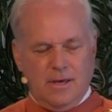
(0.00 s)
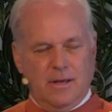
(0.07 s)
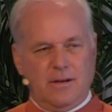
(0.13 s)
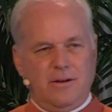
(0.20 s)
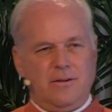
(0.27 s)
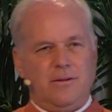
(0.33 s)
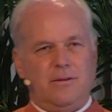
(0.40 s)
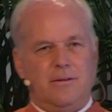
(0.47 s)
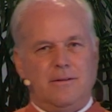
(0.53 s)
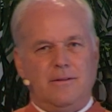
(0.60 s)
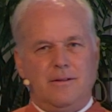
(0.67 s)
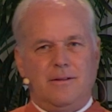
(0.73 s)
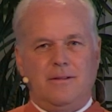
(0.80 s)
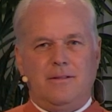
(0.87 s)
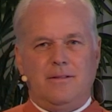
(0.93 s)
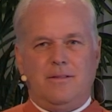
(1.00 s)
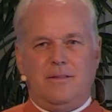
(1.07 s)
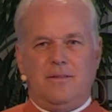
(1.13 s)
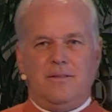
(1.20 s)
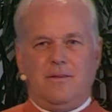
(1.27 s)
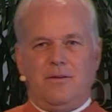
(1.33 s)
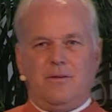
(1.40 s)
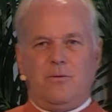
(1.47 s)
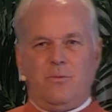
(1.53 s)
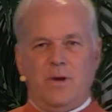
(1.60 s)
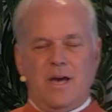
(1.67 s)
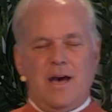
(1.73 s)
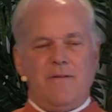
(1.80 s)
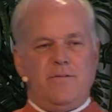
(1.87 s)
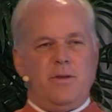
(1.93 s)
And
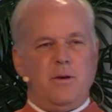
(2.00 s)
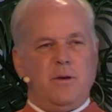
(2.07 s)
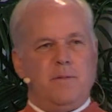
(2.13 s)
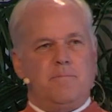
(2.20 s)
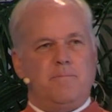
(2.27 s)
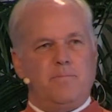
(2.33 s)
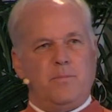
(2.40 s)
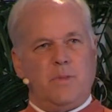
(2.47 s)
we have the